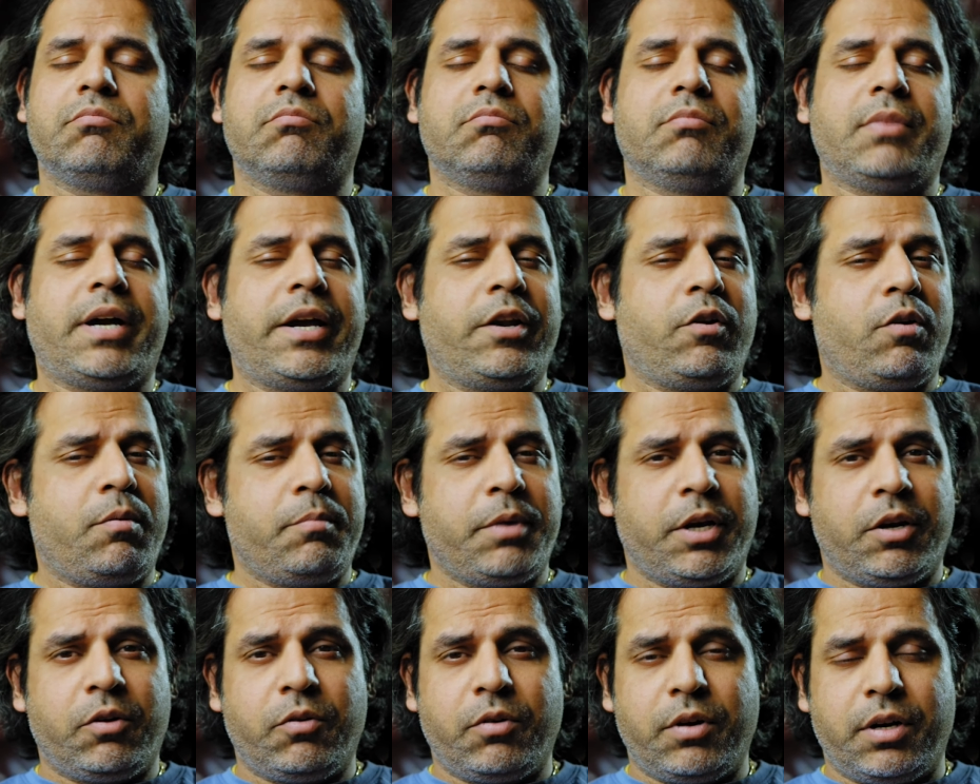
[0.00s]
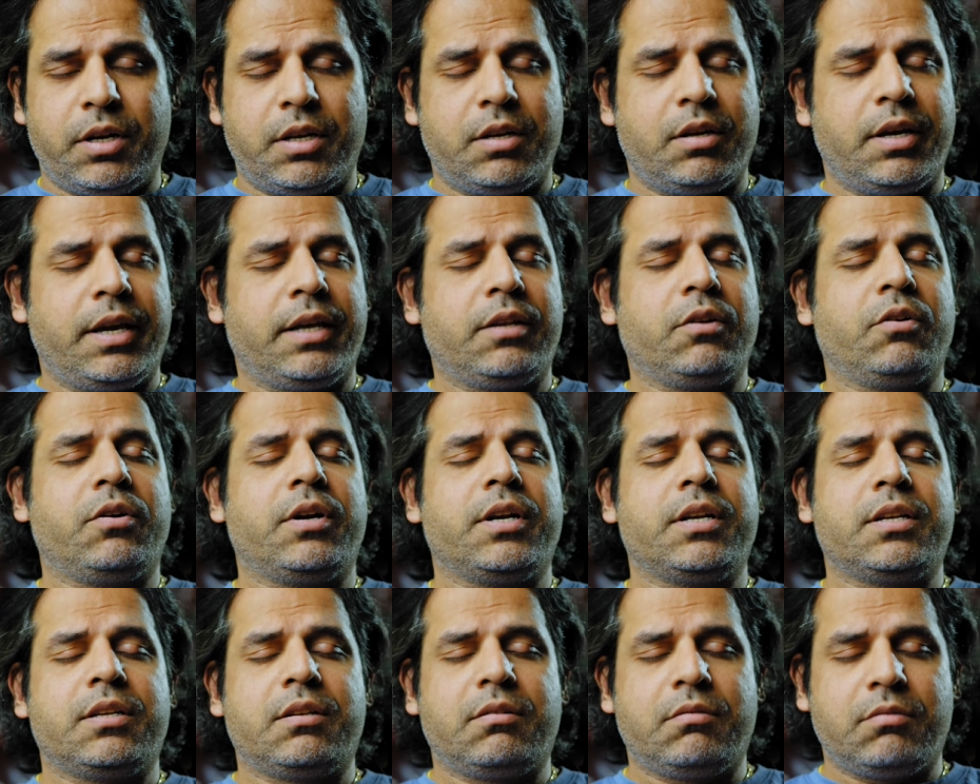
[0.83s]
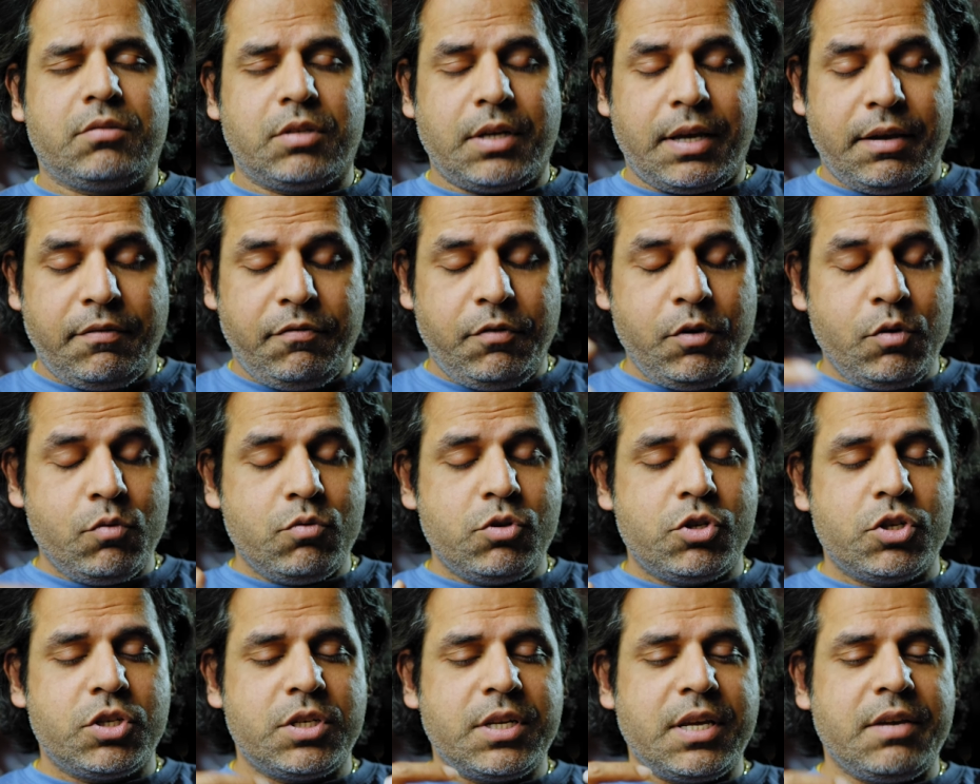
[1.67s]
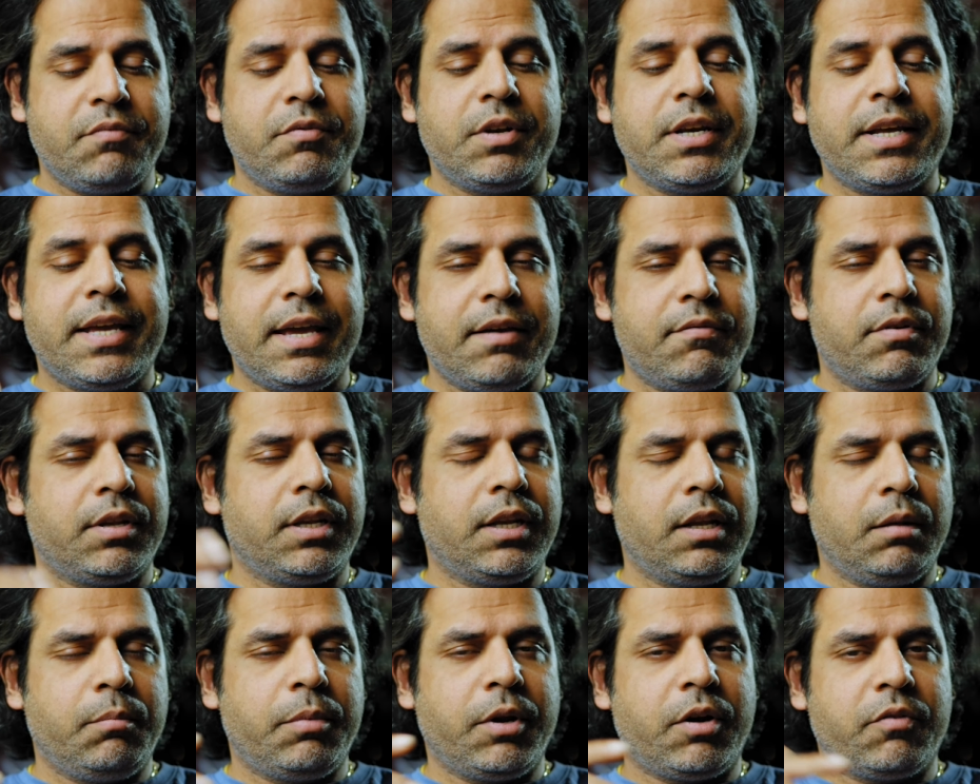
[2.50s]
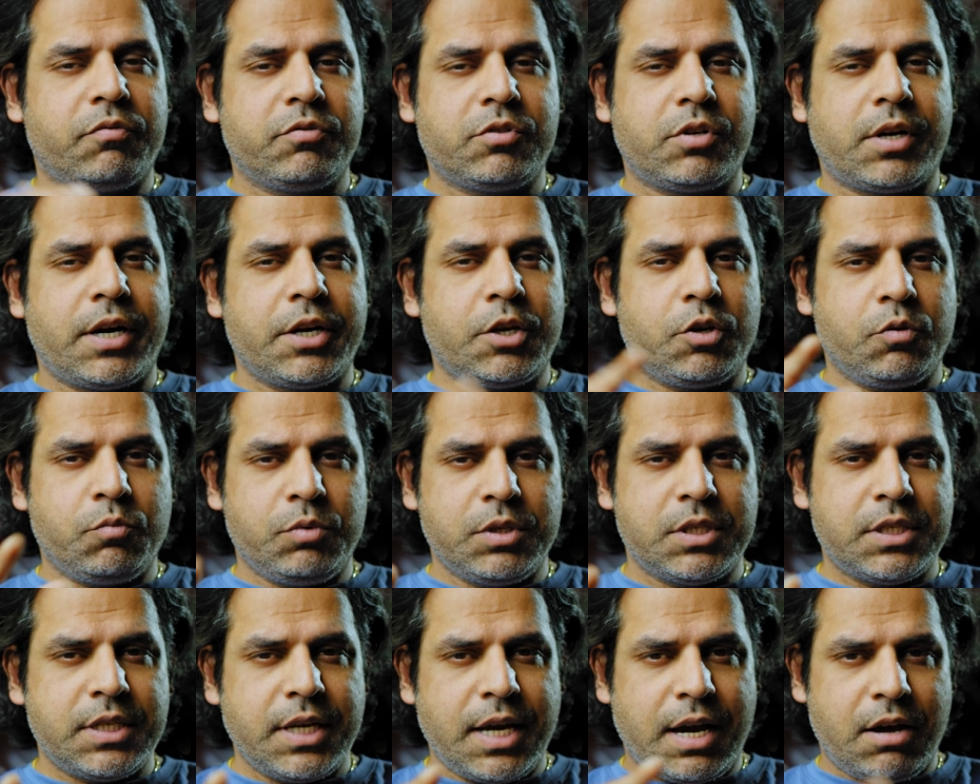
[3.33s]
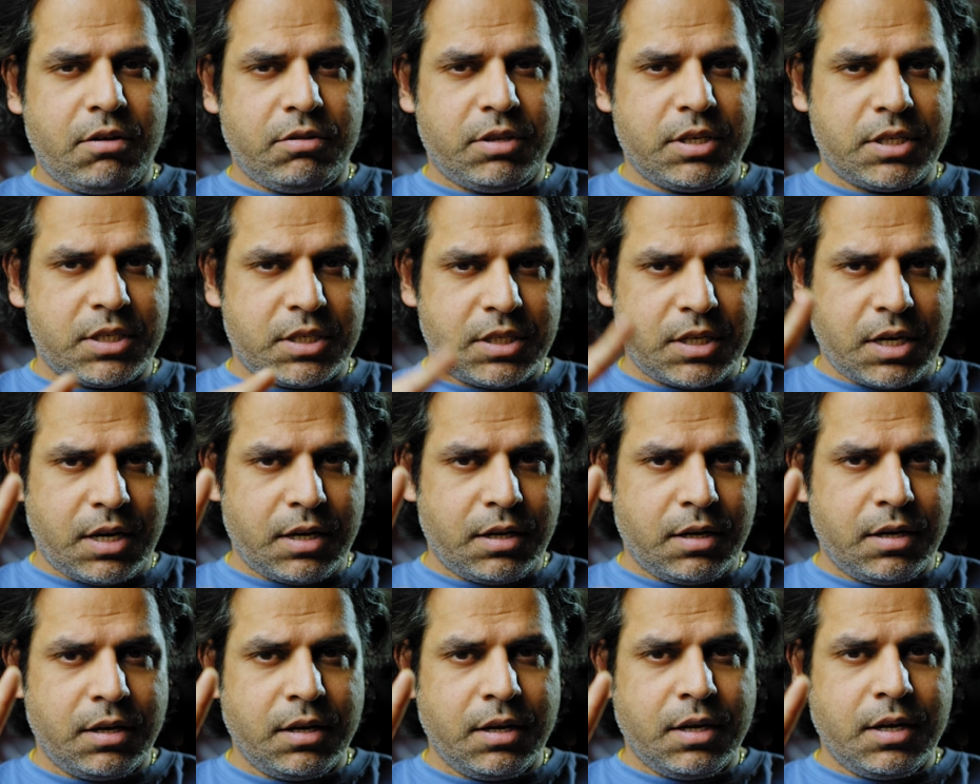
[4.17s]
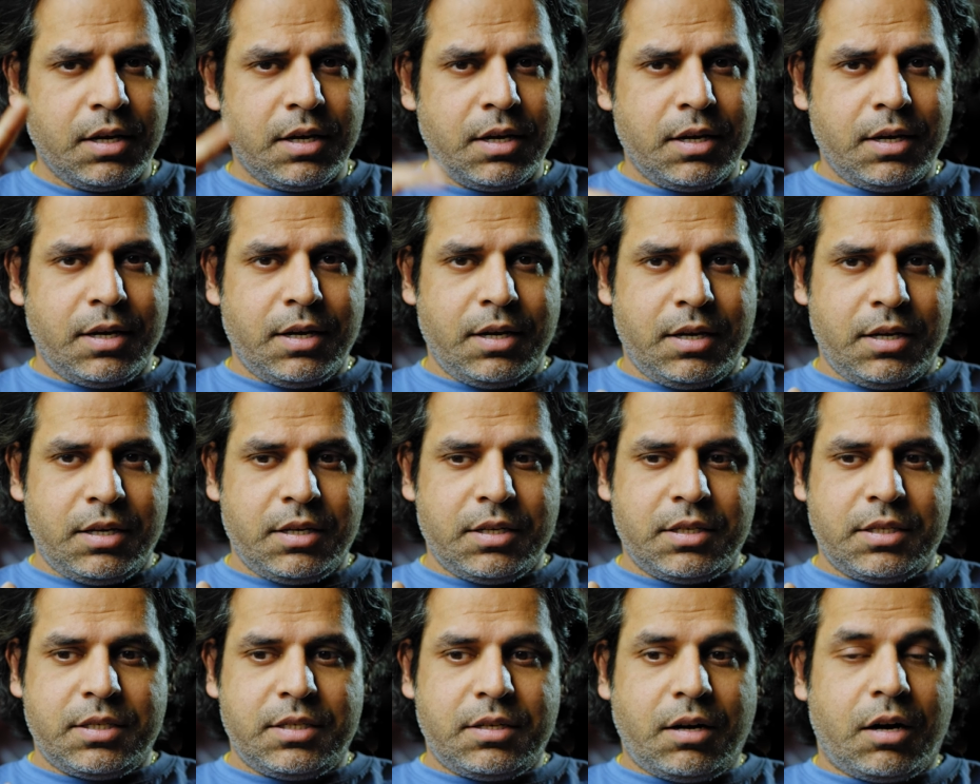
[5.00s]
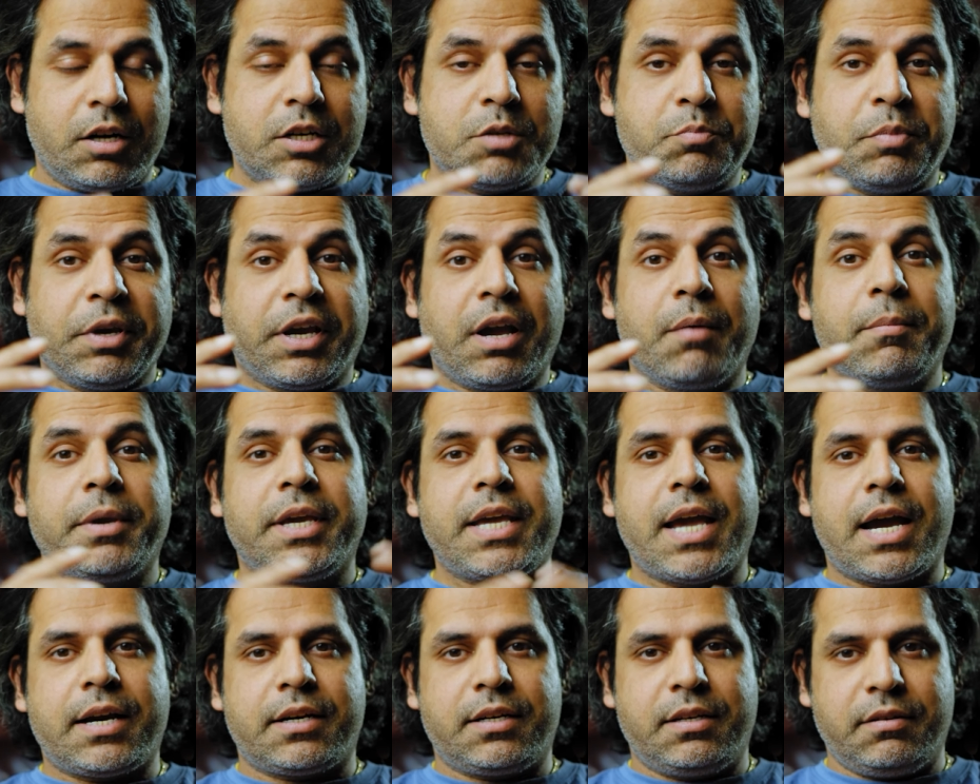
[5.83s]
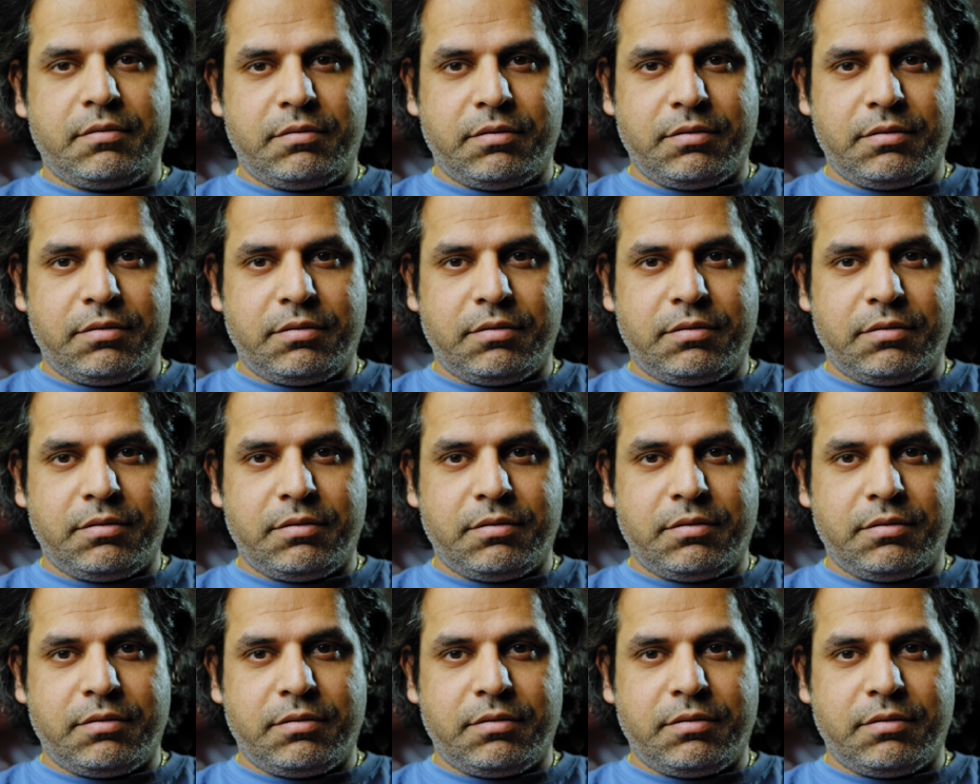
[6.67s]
I know I'm ignorant. If you just even give a little bit of try, you will see how the sun starts becoming active.